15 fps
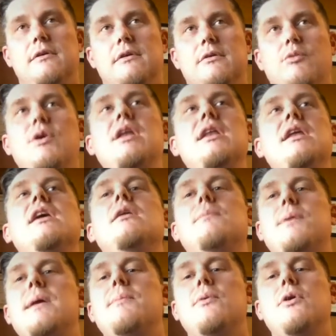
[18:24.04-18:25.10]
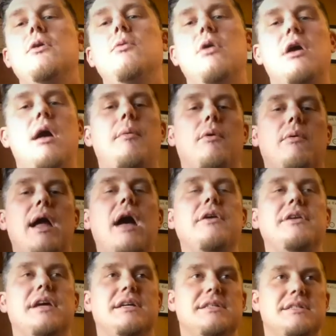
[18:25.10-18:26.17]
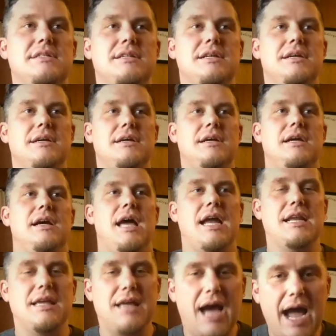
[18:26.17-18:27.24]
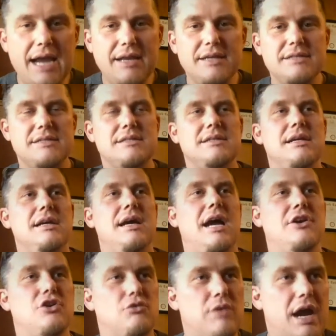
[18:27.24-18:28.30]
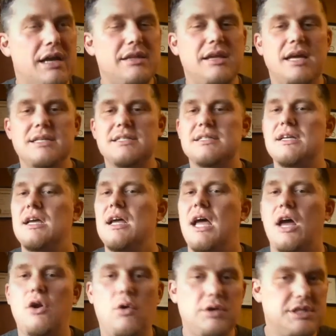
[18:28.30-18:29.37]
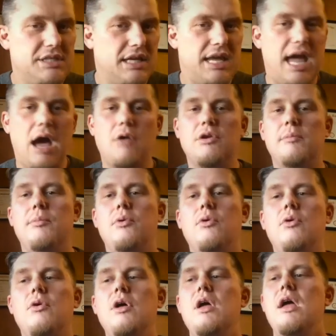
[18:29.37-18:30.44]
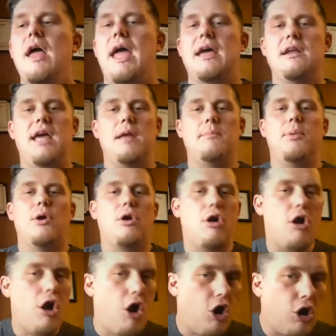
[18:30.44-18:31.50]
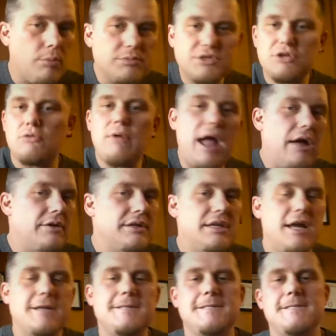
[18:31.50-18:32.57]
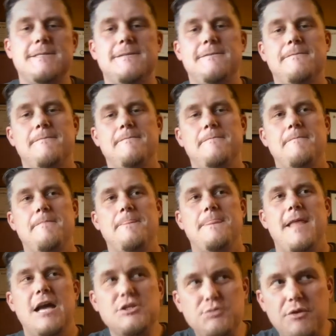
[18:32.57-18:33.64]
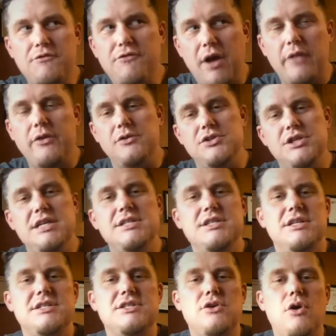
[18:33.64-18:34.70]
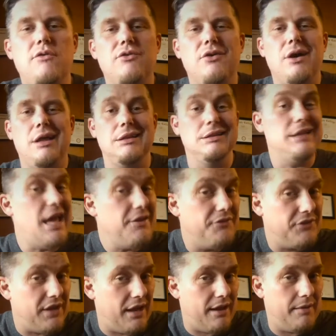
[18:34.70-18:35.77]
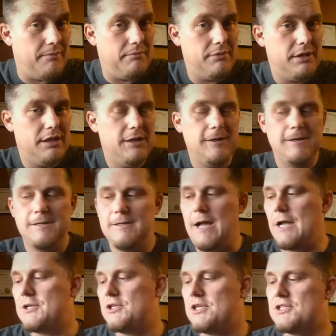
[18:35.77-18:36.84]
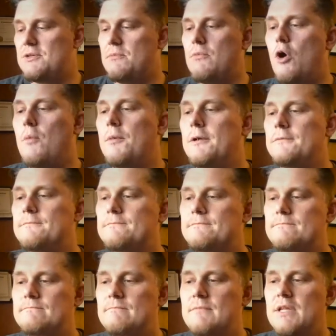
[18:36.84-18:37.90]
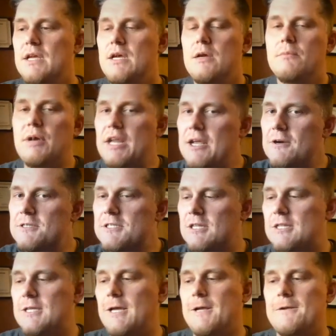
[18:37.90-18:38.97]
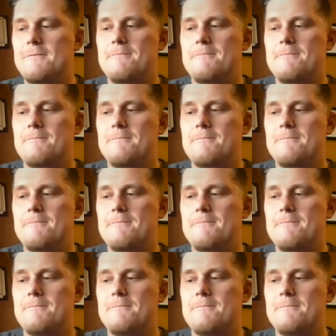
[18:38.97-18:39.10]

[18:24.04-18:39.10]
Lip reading: We need people who will come around us and guide us and direct us and hold us accountable and put our arms around us as we follow Jesus over a lifetime, not just a moment. But here's the thing.